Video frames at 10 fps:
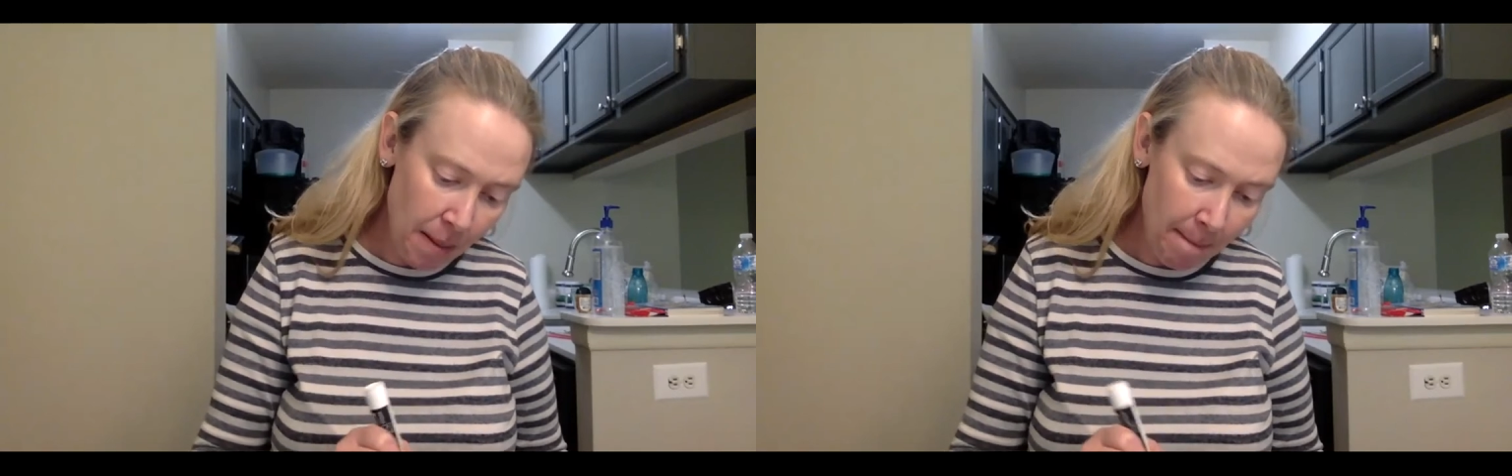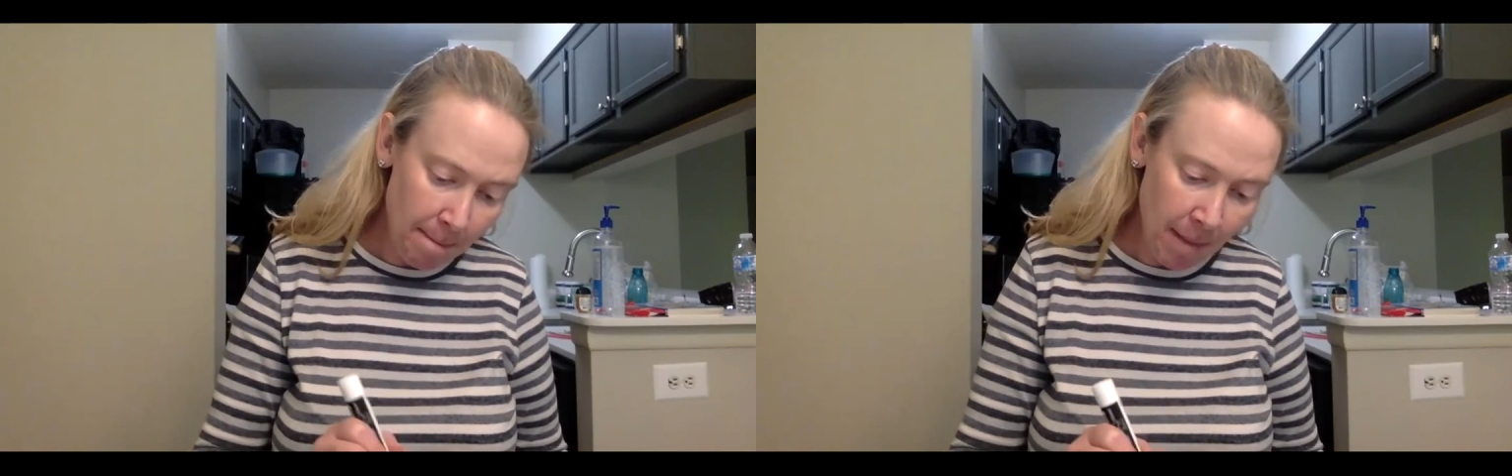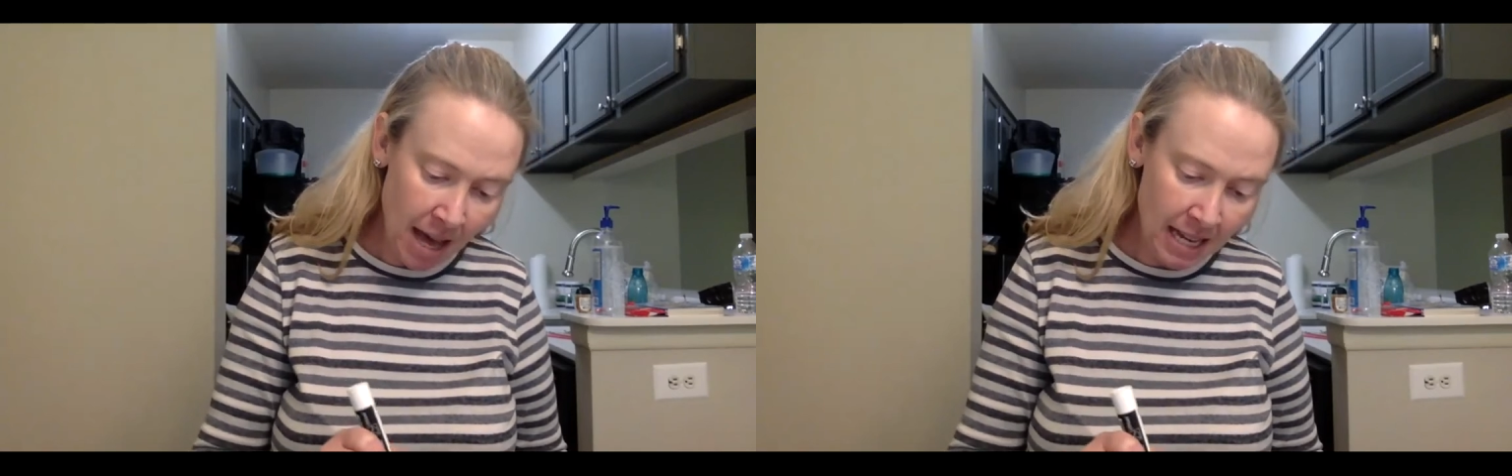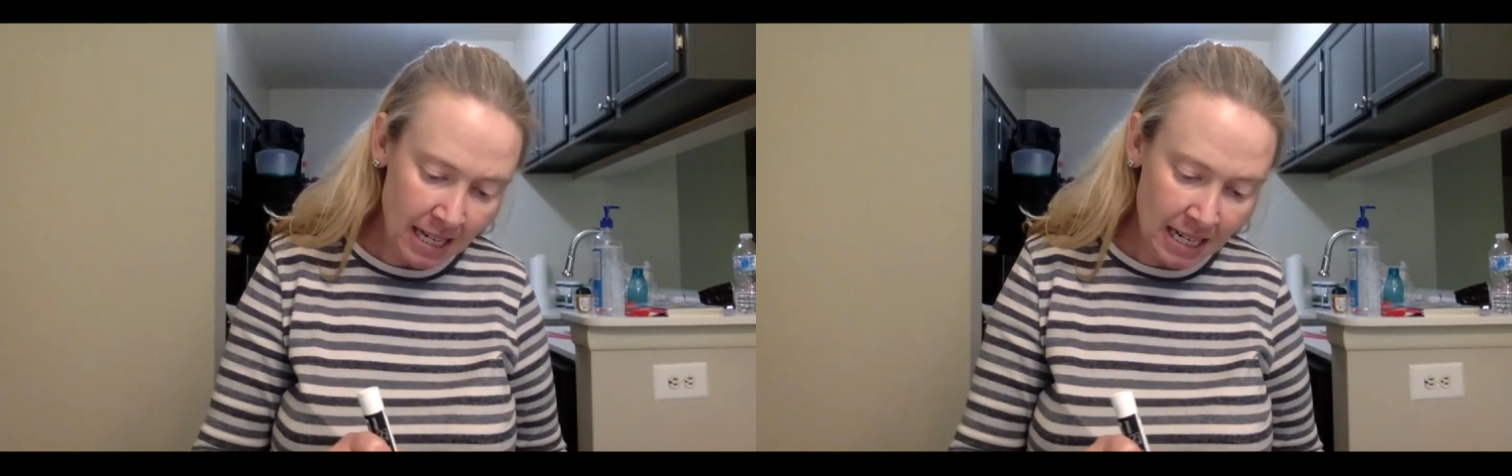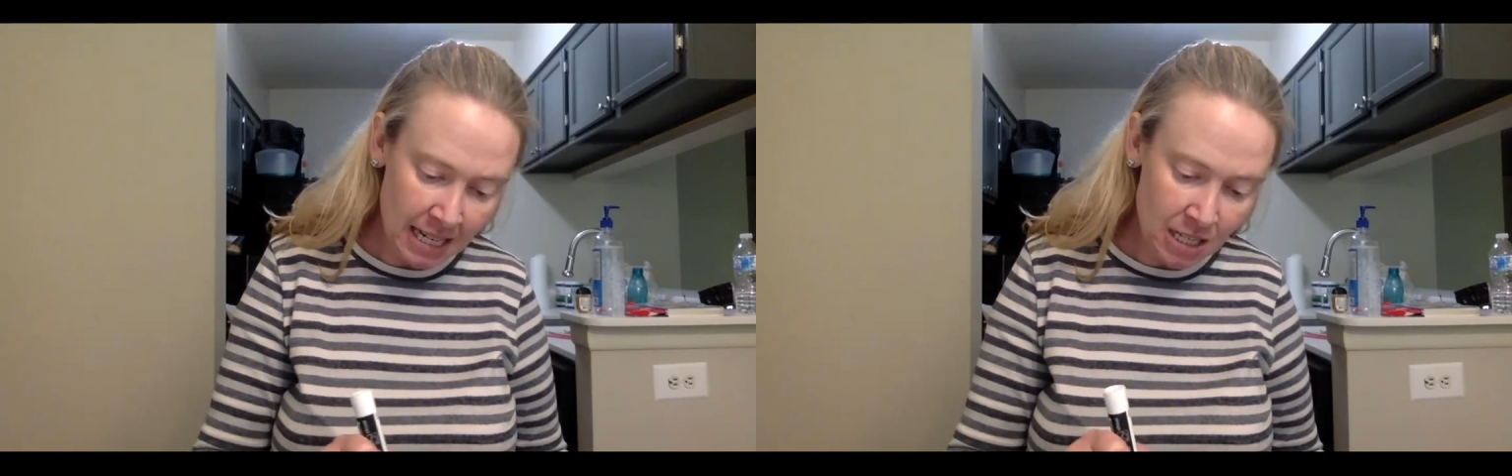
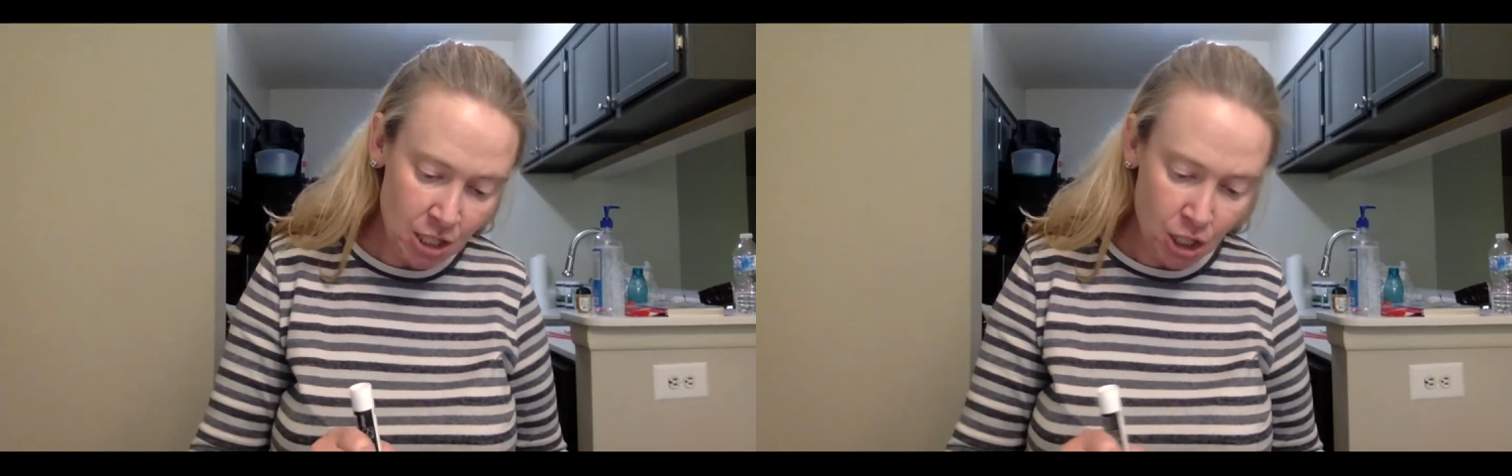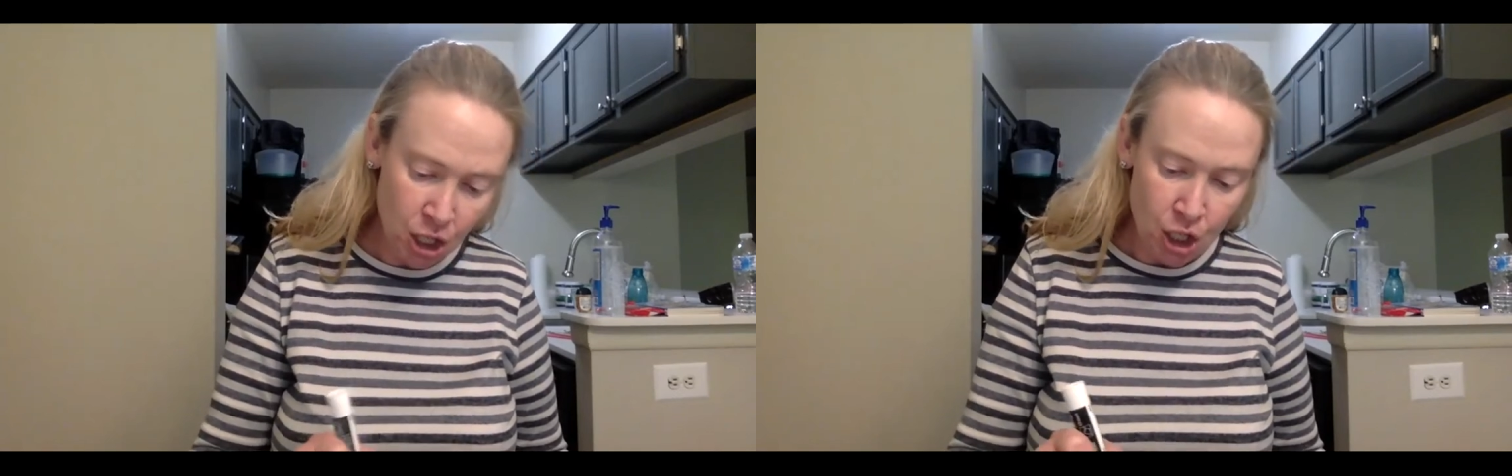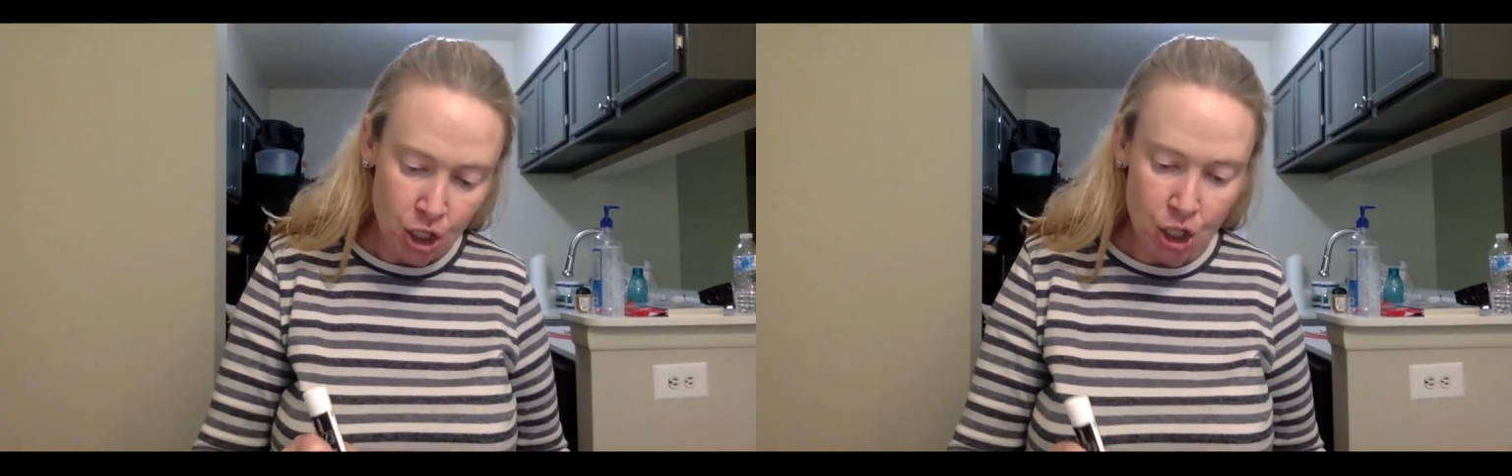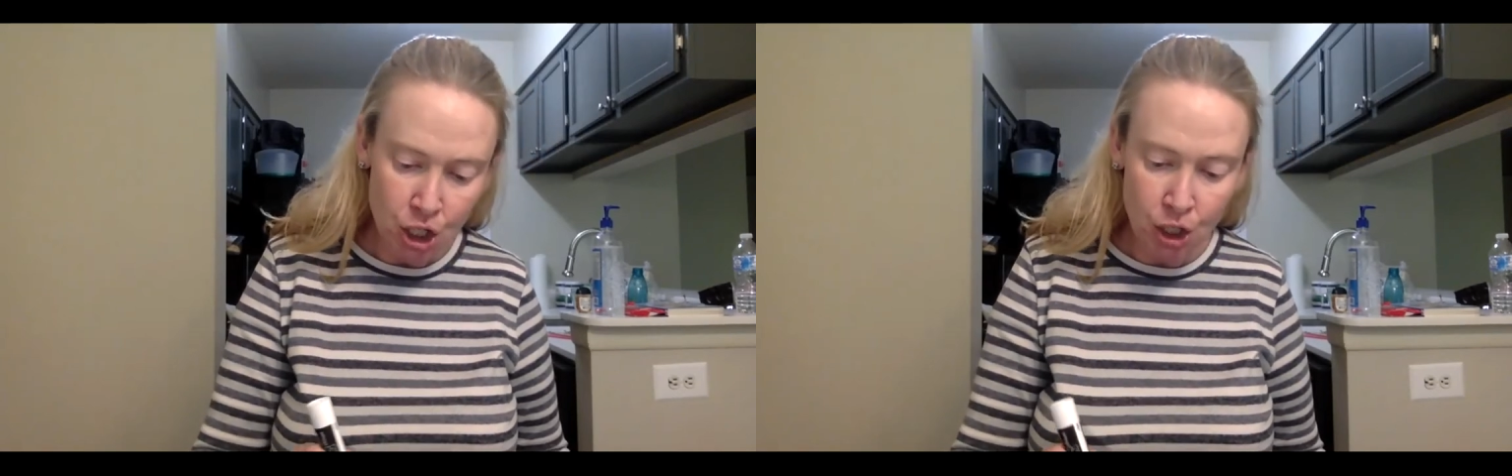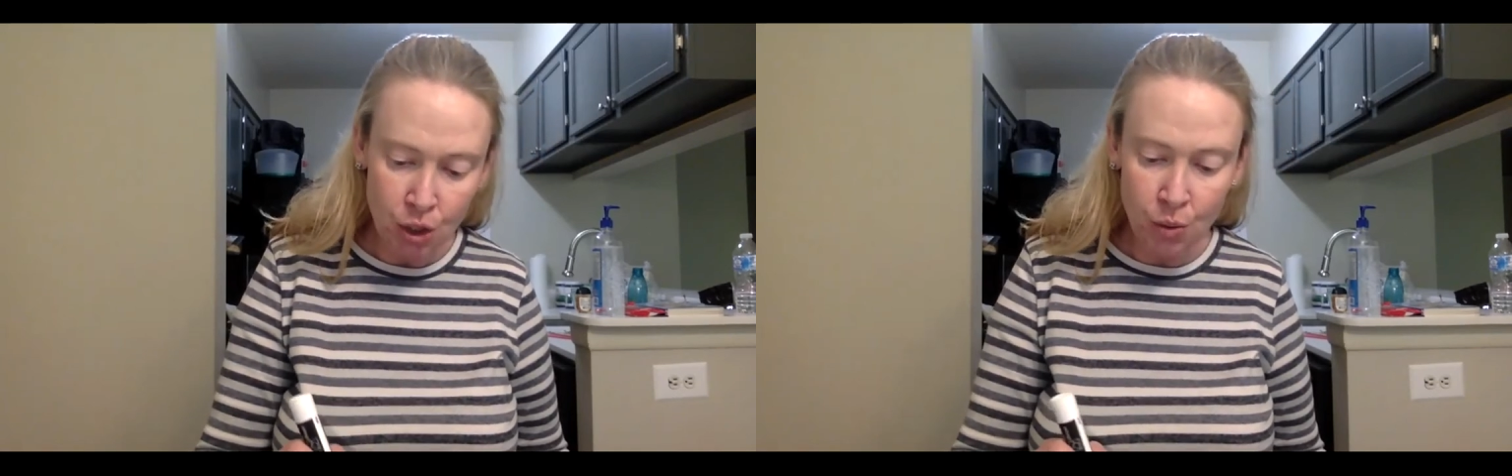minus
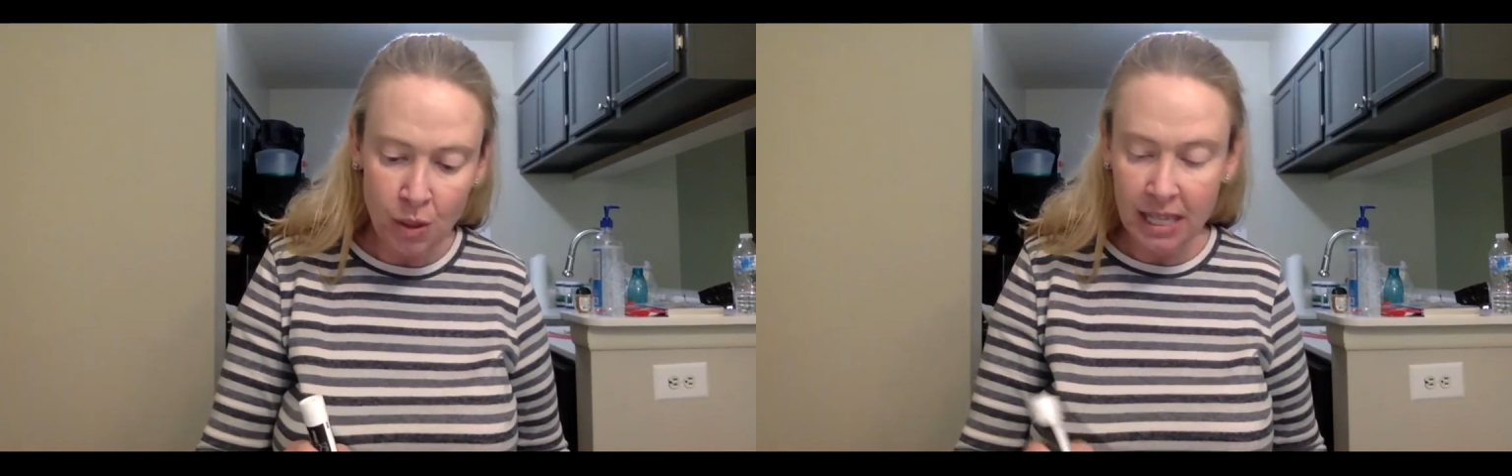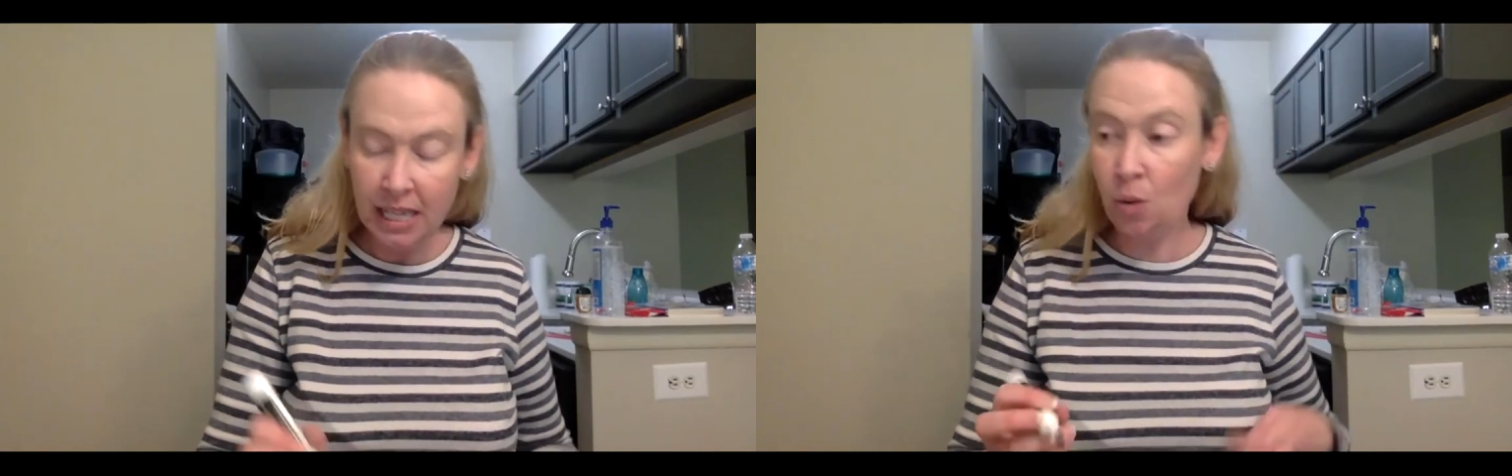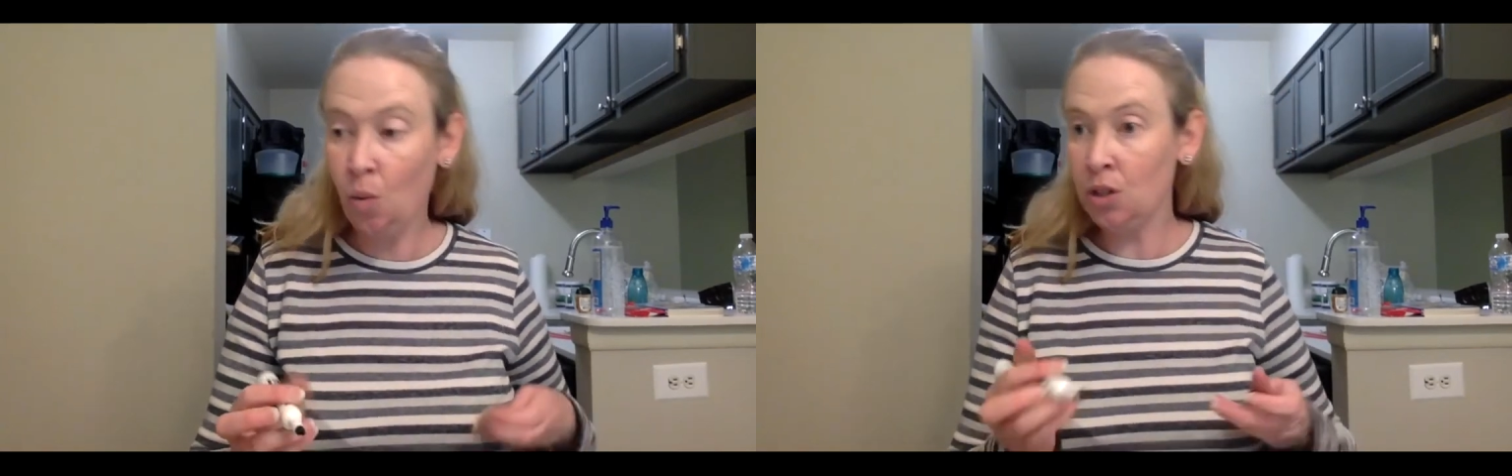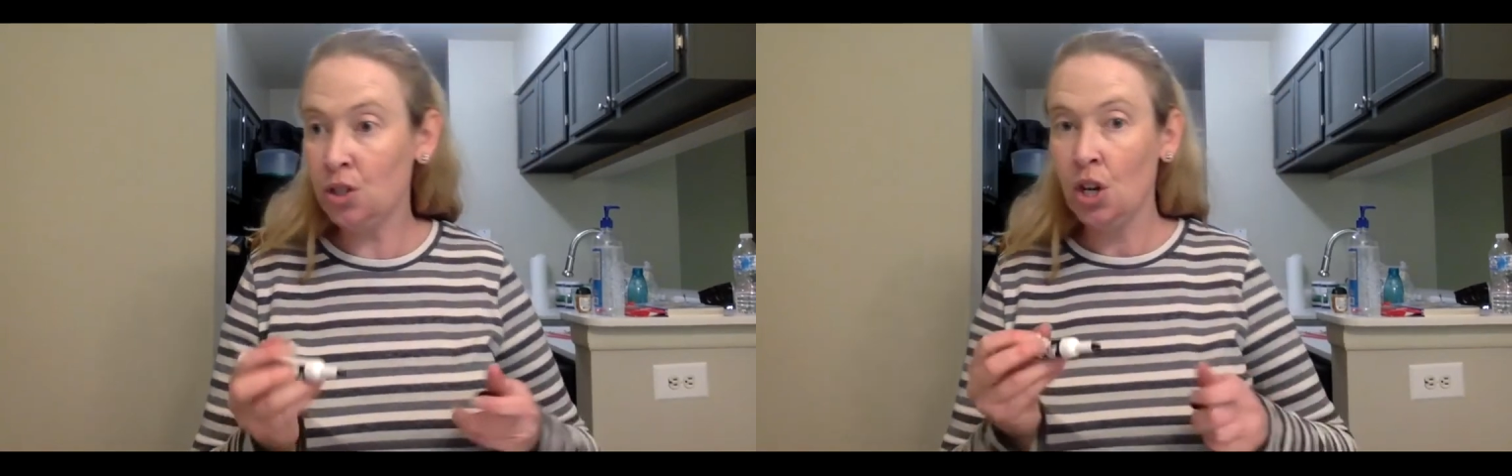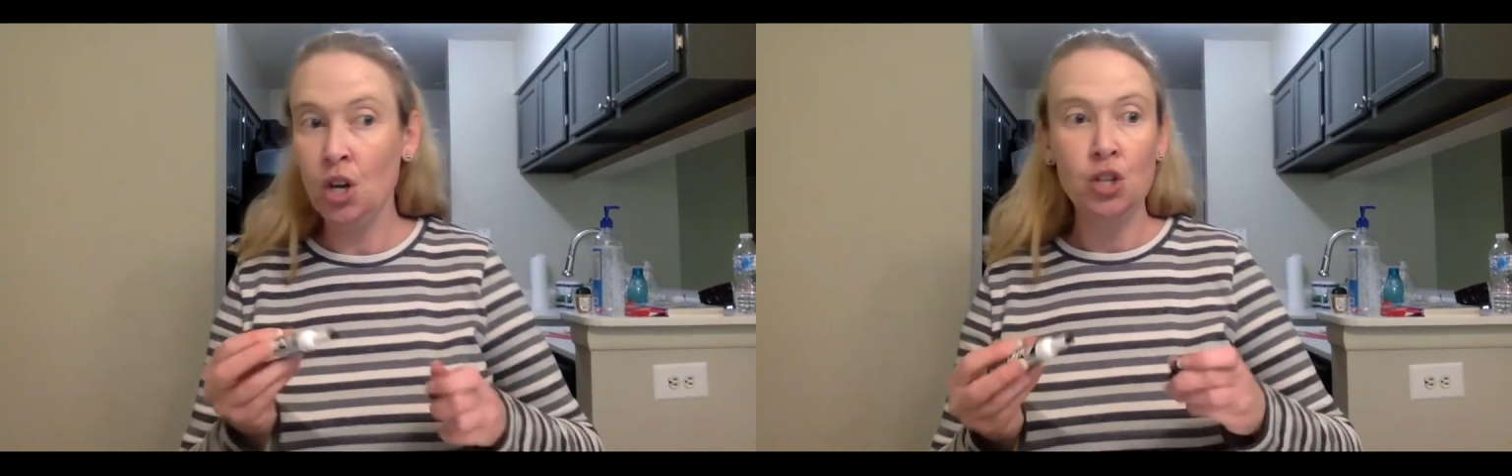2 equals.